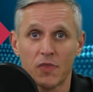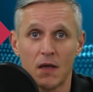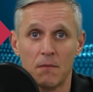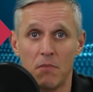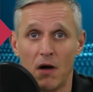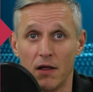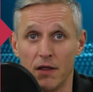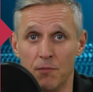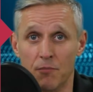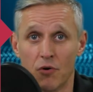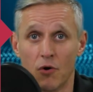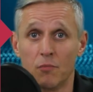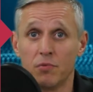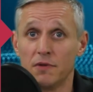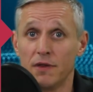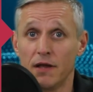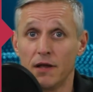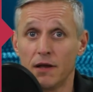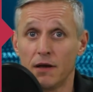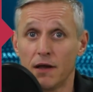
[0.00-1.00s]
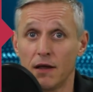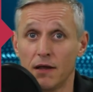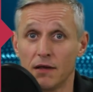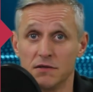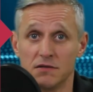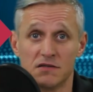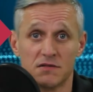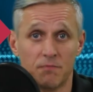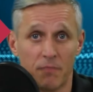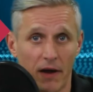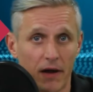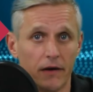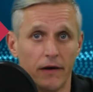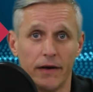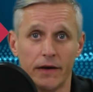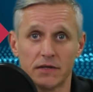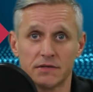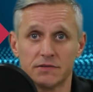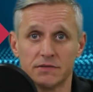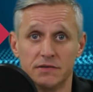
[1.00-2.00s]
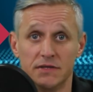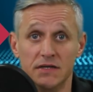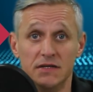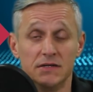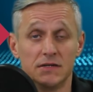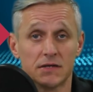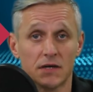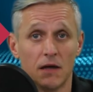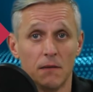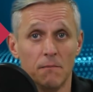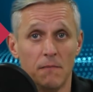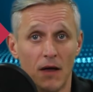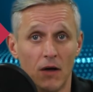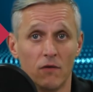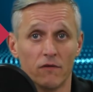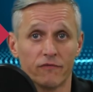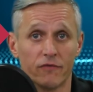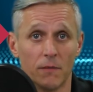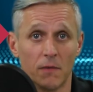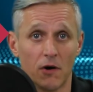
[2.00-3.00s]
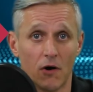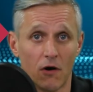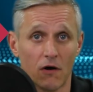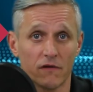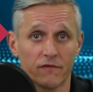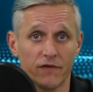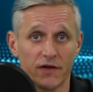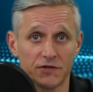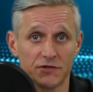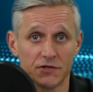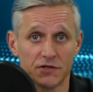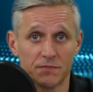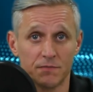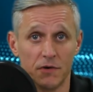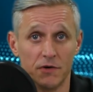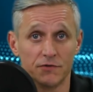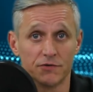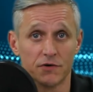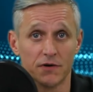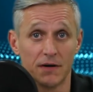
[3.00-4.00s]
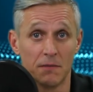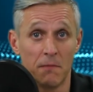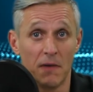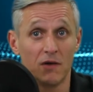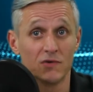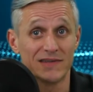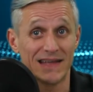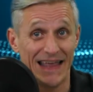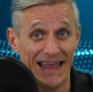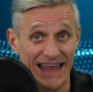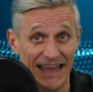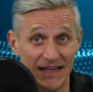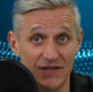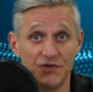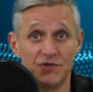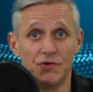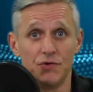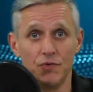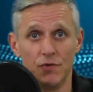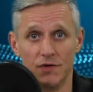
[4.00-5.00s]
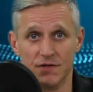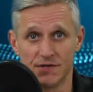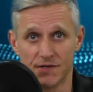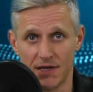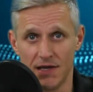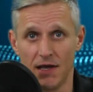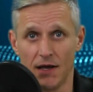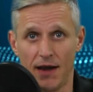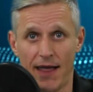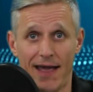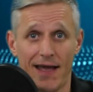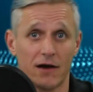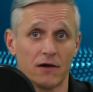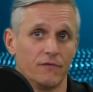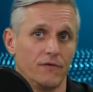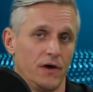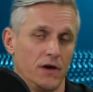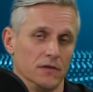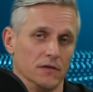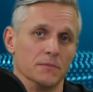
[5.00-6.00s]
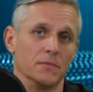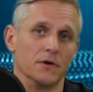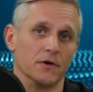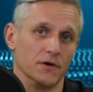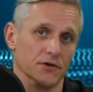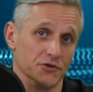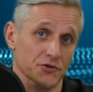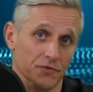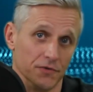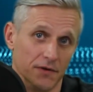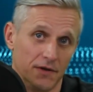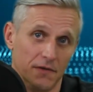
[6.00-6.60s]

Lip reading: polypropylene, and spandex, these can melt from an arc flash exposure and melt into the skin, aggravating the burn injury.